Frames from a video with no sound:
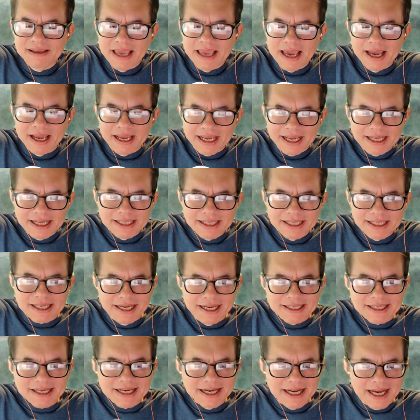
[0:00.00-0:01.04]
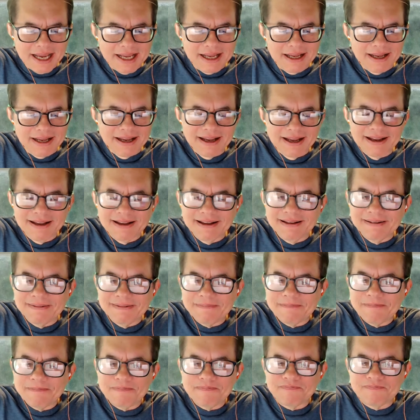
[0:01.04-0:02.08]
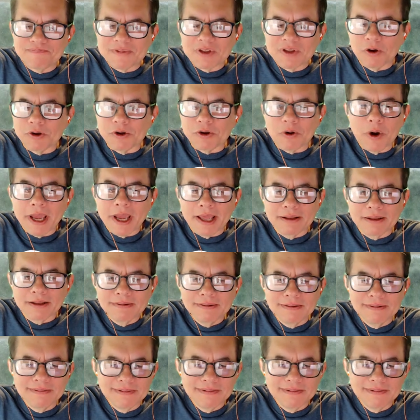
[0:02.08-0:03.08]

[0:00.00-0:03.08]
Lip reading: Yeah, it's kind of, oh, go ahead.